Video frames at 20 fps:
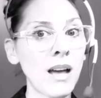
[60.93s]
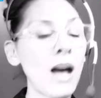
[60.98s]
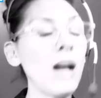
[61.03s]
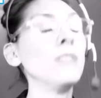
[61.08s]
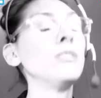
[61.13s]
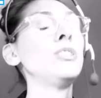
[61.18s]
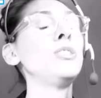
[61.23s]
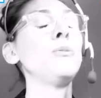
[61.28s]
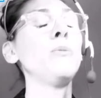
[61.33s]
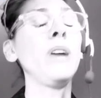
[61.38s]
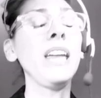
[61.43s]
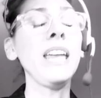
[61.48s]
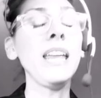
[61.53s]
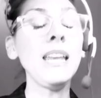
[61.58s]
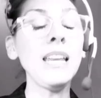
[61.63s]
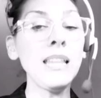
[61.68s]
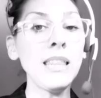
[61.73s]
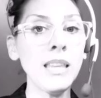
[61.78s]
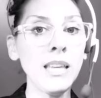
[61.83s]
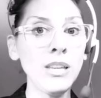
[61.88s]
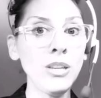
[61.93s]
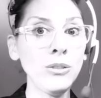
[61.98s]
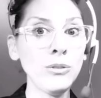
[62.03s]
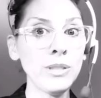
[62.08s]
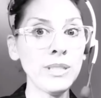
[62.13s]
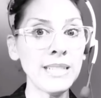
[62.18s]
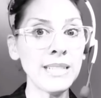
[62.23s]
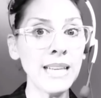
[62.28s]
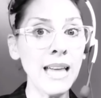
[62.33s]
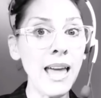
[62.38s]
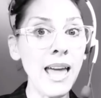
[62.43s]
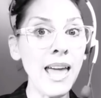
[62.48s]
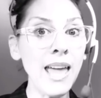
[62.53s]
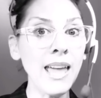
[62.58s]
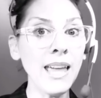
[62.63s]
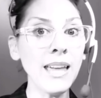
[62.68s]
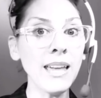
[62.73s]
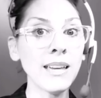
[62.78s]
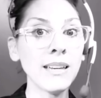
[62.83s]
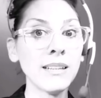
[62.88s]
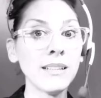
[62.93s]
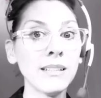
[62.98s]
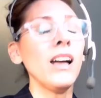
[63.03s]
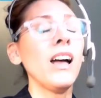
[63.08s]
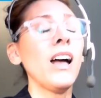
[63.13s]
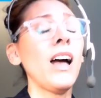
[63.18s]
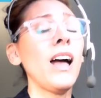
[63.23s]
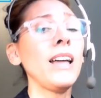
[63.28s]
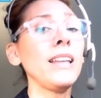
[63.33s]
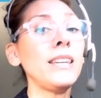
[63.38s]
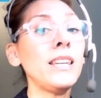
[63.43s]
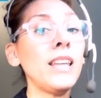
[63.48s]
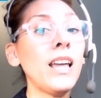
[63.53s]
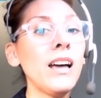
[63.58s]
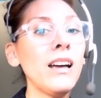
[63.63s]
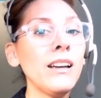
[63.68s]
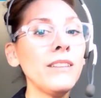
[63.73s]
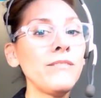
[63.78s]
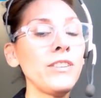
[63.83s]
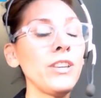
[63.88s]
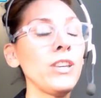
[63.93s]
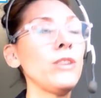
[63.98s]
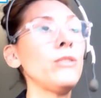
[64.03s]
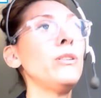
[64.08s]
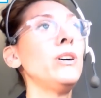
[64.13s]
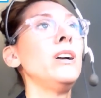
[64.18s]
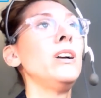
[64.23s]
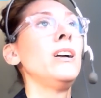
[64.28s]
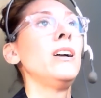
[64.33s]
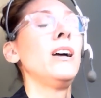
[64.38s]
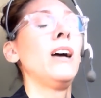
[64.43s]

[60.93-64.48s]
I'll do anything you say. I love you.